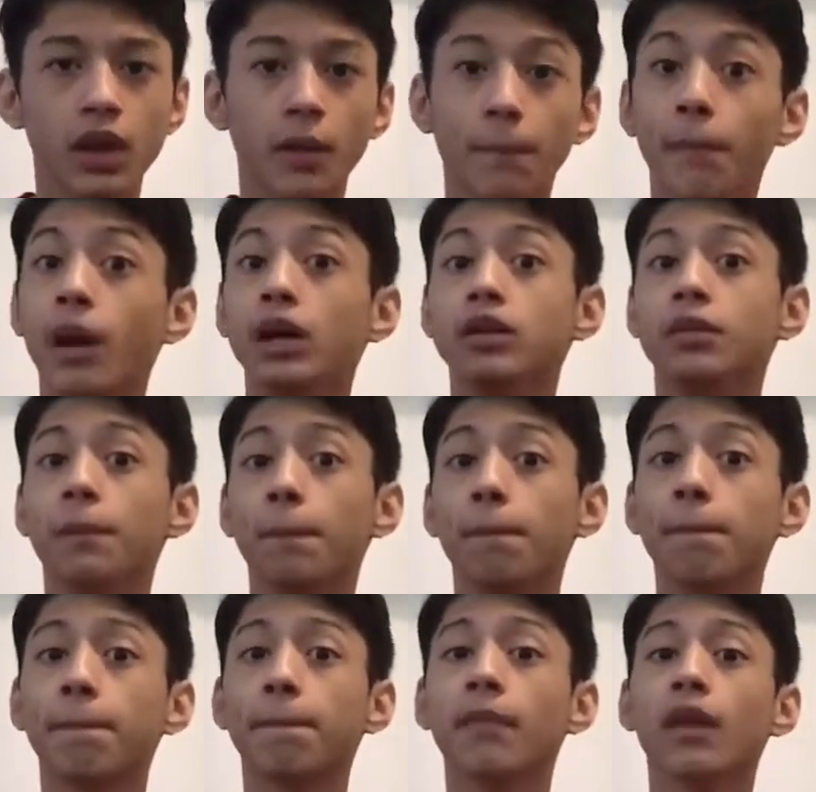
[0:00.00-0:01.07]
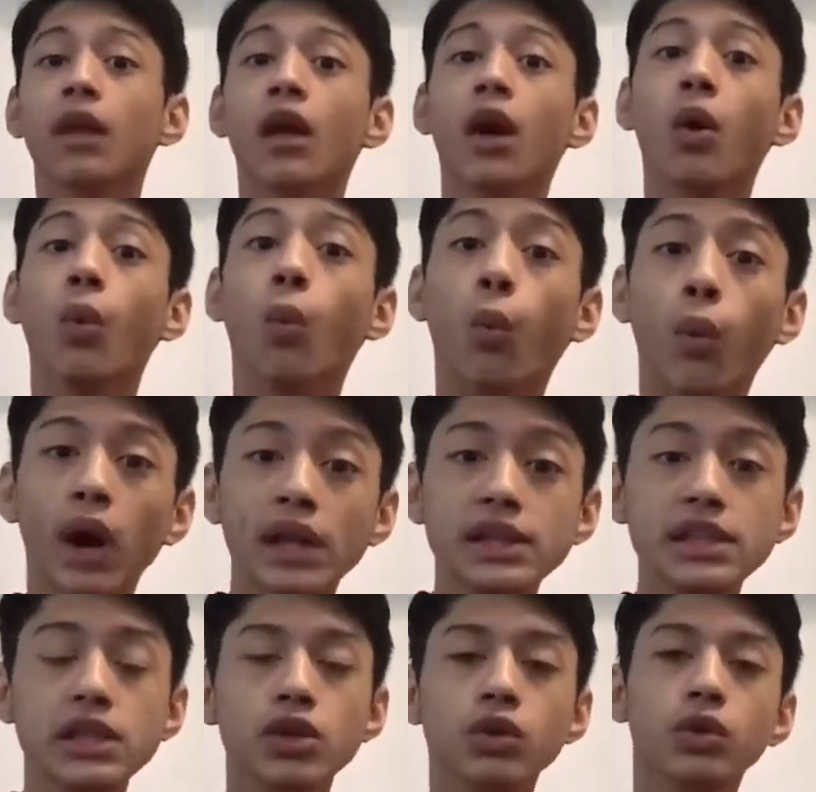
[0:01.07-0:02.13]
But
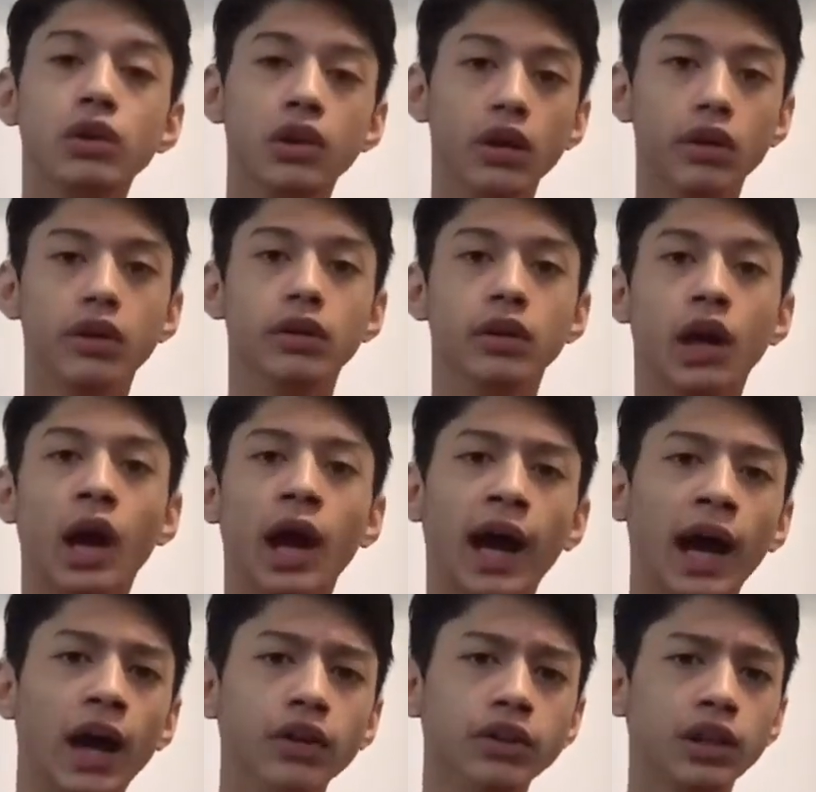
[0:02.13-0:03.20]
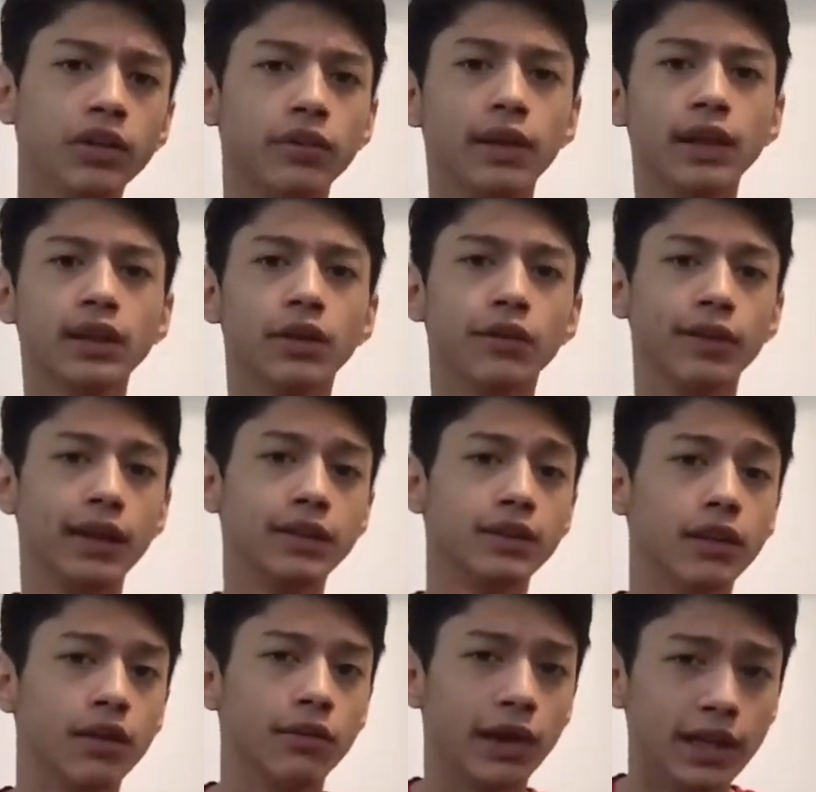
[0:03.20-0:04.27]
when you learn how to create a
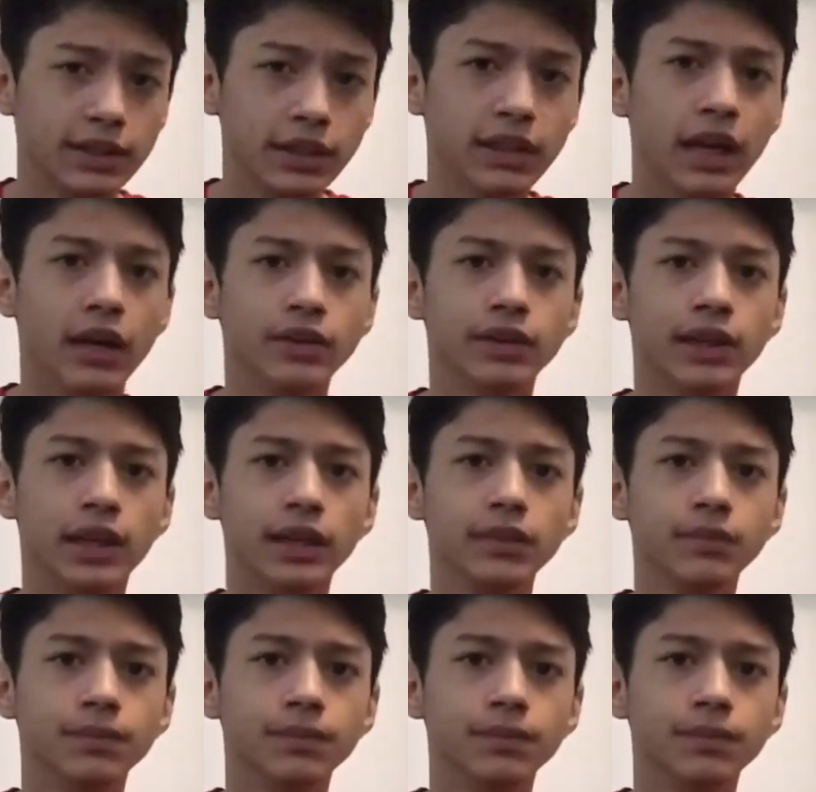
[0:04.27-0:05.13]
writing outline,